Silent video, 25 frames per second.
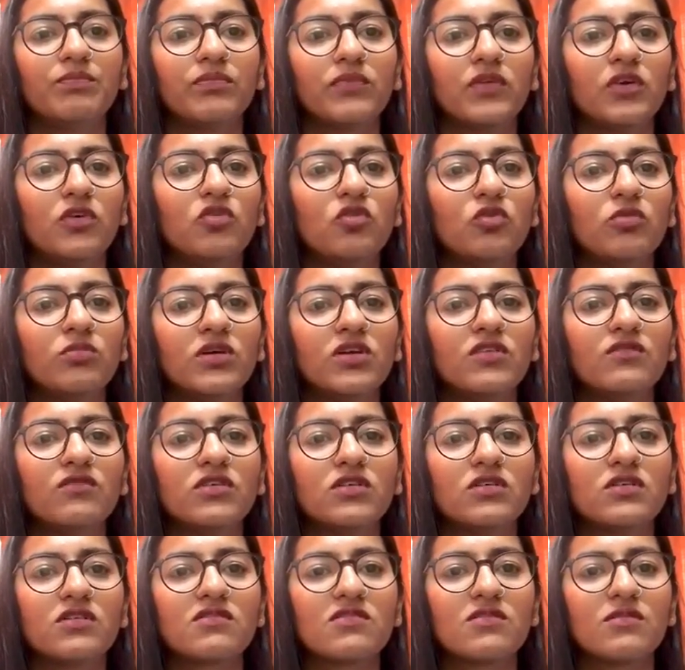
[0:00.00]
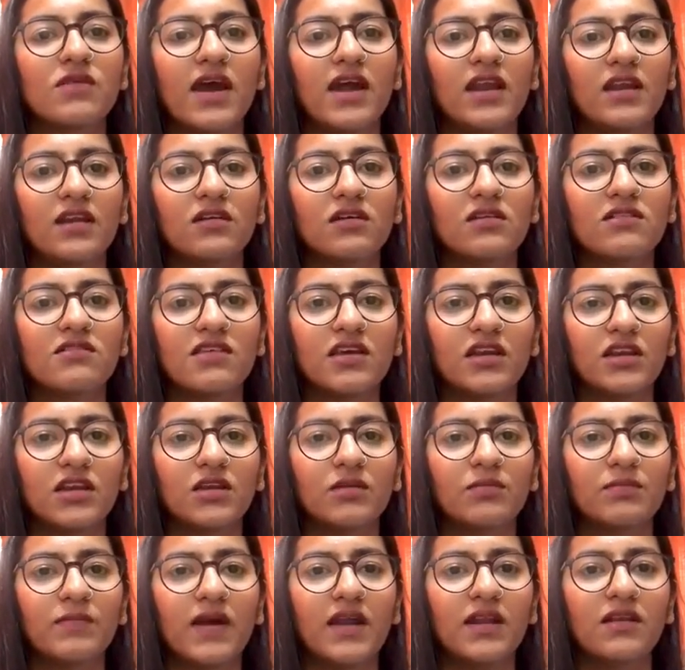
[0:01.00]
human works handle
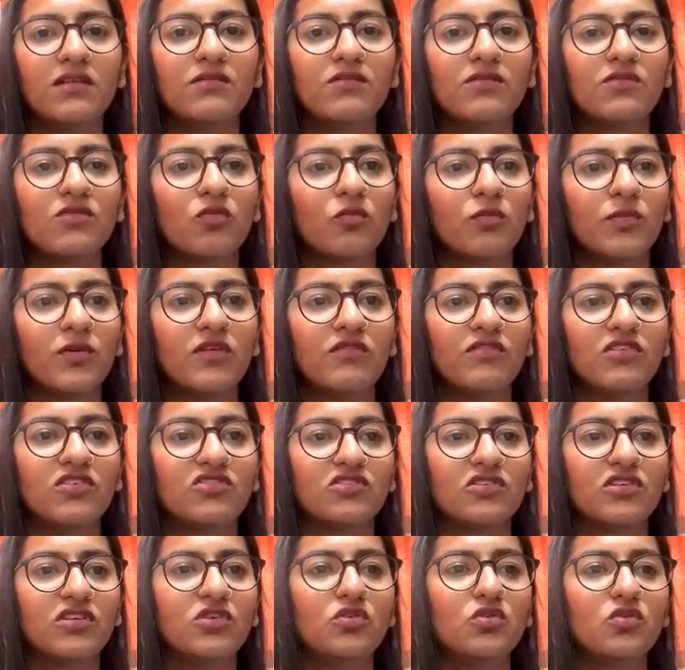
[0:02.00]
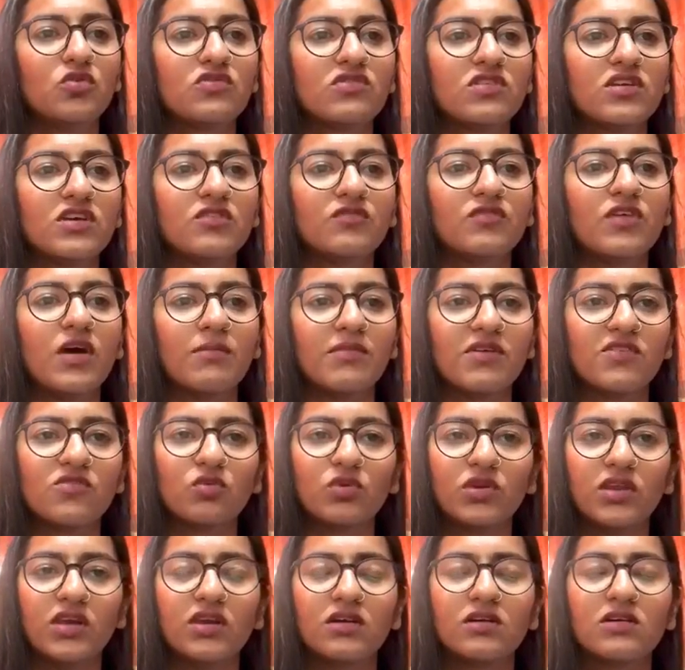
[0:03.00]
setup and supervision, used in
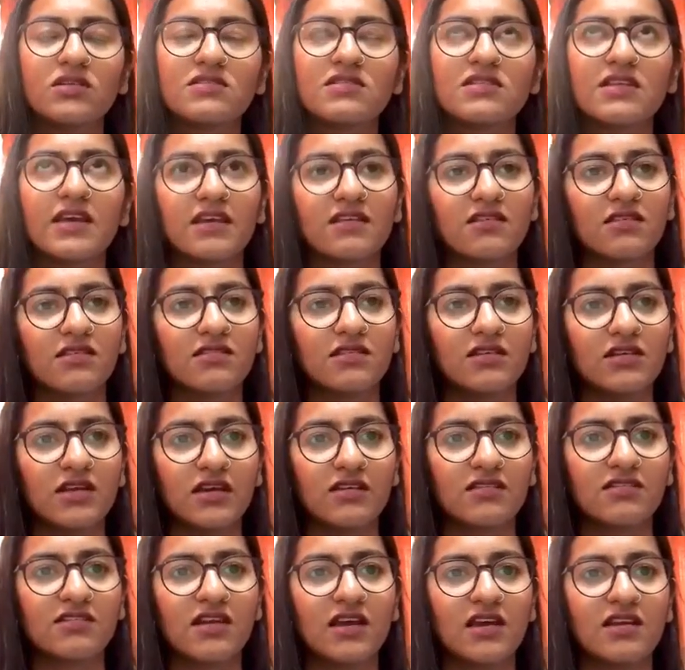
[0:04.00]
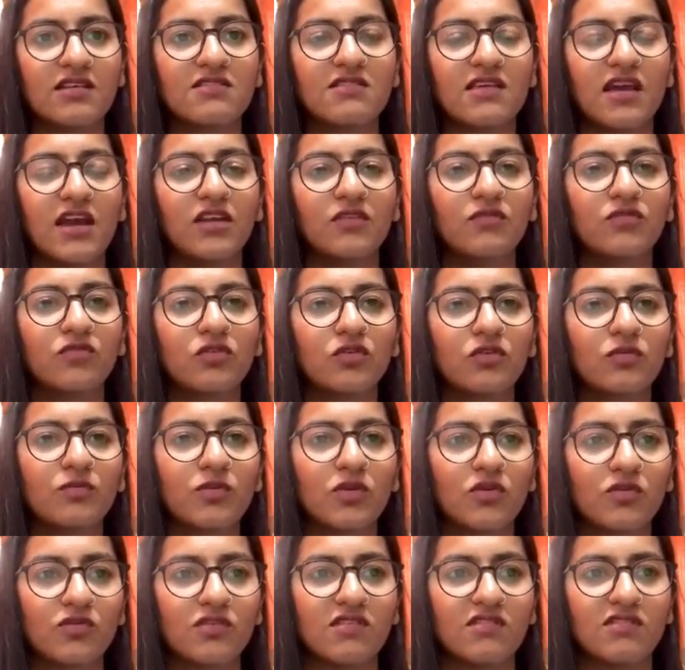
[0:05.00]
pharmaceuticals, textiles and food
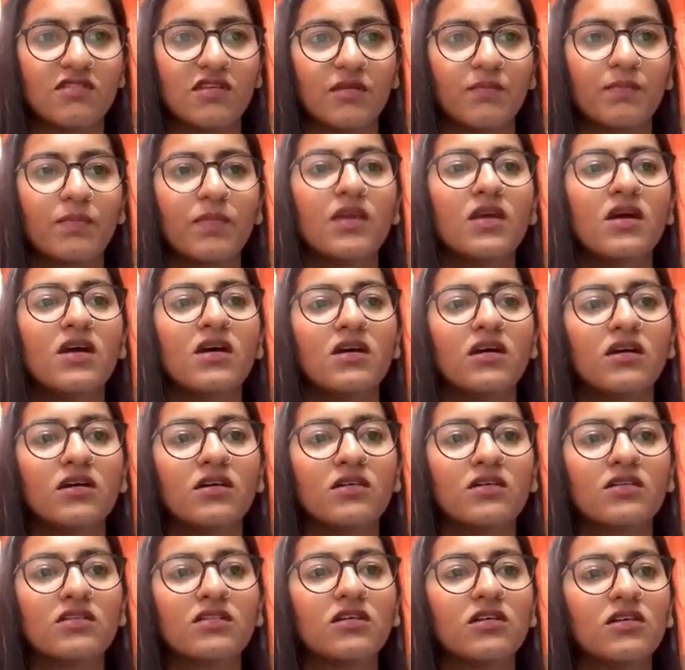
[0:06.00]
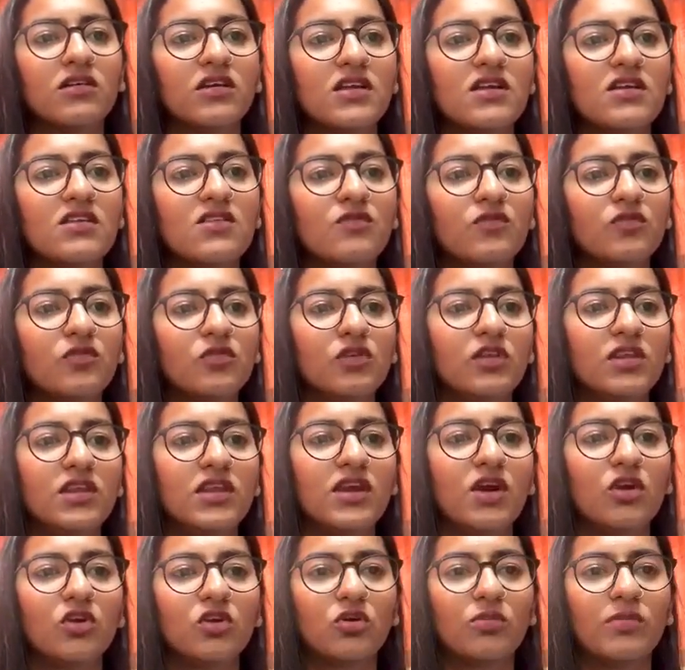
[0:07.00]
processing. Third is
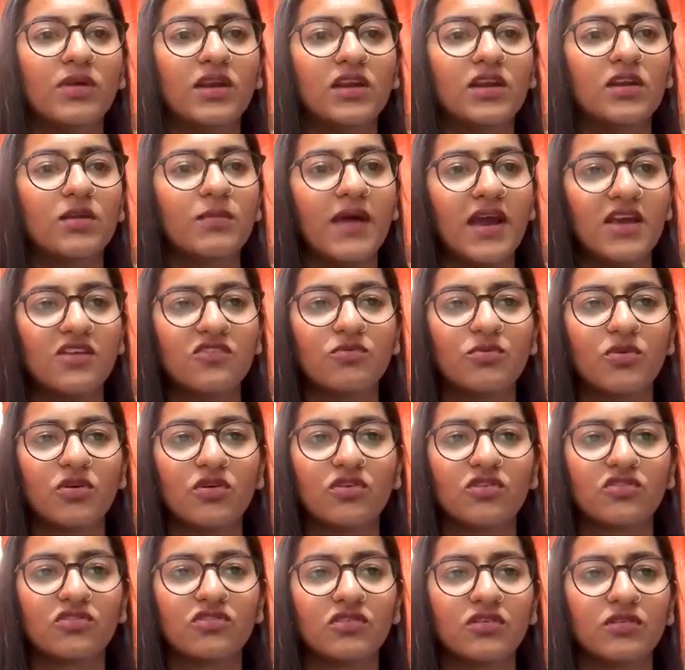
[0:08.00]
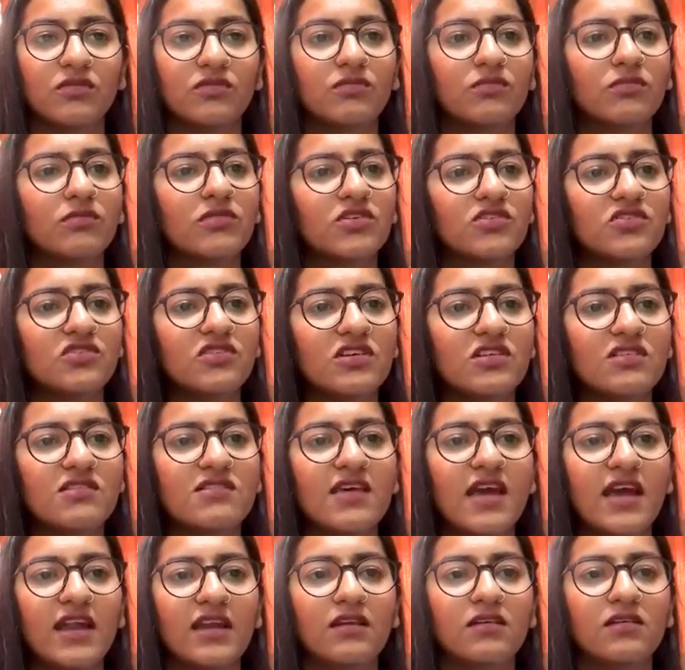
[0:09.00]
fully automated batch production.
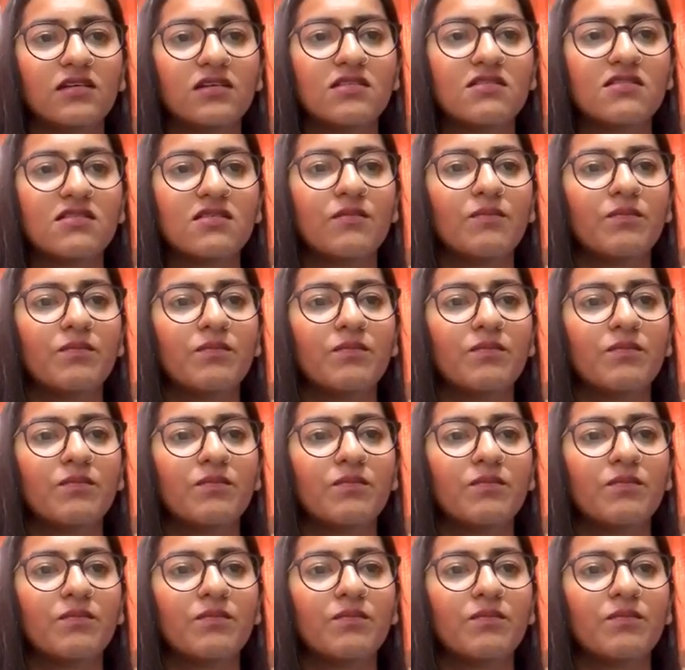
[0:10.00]
Machines handles